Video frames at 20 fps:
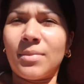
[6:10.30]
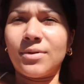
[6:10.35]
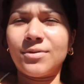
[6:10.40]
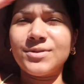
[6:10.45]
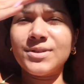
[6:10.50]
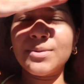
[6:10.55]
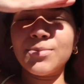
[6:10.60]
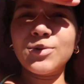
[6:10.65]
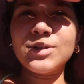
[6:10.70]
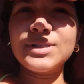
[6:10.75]
For
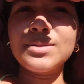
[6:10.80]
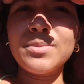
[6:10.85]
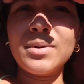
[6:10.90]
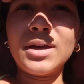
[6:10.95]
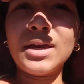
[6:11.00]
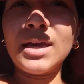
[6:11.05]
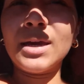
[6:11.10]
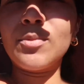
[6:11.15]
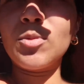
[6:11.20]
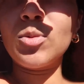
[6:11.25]
some reason
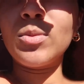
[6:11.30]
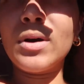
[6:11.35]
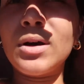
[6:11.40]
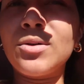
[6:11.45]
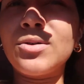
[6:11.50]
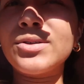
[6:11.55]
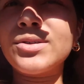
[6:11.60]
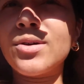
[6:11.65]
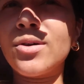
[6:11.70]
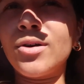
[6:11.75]
my camera
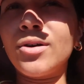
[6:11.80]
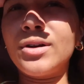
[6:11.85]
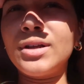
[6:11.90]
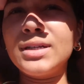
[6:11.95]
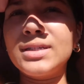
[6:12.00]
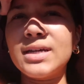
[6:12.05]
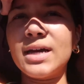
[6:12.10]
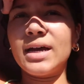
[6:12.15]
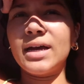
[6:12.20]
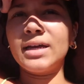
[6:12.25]
battery's
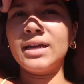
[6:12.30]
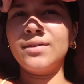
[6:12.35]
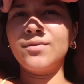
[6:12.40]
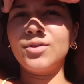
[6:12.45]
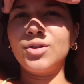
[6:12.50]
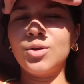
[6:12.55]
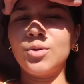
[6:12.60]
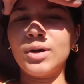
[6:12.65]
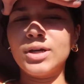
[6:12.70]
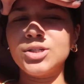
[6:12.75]
already dying
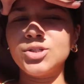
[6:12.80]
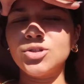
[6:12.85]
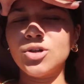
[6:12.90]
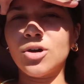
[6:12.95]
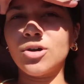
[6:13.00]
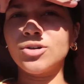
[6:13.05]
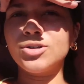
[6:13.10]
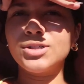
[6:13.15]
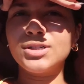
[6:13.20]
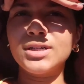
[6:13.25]
even though I
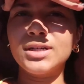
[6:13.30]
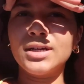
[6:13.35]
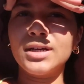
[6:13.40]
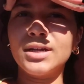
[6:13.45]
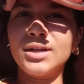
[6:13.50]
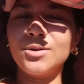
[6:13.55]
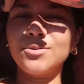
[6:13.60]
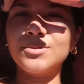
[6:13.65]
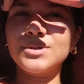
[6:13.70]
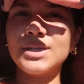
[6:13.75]
charged it
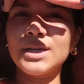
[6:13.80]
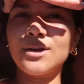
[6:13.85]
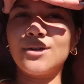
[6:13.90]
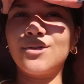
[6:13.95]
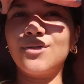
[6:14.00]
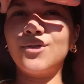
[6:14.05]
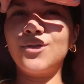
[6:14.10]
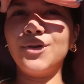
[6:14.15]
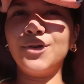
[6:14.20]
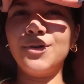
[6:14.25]
and it was like
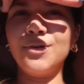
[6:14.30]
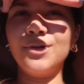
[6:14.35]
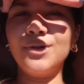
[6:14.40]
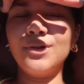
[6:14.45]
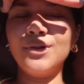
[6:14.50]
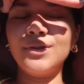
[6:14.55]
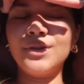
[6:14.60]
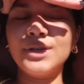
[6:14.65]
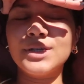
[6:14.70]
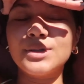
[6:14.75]

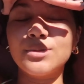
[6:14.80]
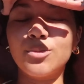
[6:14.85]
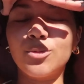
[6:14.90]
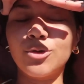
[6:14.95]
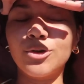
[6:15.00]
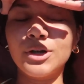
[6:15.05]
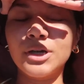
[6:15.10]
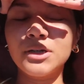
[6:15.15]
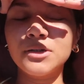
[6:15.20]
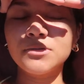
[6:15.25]
full this
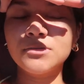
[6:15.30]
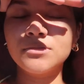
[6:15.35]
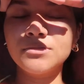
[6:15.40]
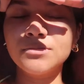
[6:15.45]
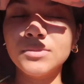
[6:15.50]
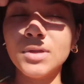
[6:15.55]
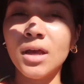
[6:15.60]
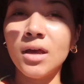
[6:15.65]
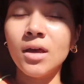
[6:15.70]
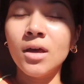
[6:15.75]
morning.
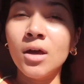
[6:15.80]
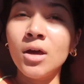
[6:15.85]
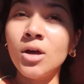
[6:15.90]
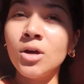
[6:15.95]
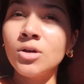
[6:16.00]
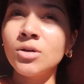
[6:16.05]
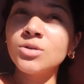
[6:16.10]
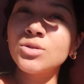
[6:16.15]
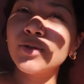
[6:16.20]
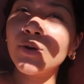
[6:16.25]

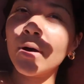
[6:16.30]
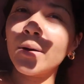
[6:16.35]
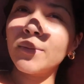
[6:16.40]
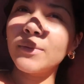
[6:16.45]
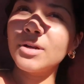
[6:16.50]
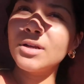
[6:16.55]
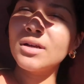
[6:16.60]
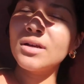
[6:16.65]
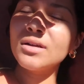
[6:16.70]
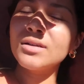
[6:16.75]
So I'm
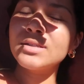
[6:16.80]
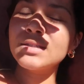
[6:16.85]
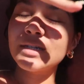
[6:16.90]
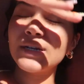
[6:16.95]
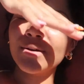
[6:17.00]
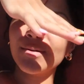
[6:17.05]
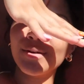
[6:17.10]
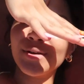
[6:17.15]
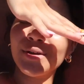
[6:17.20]
going to sit out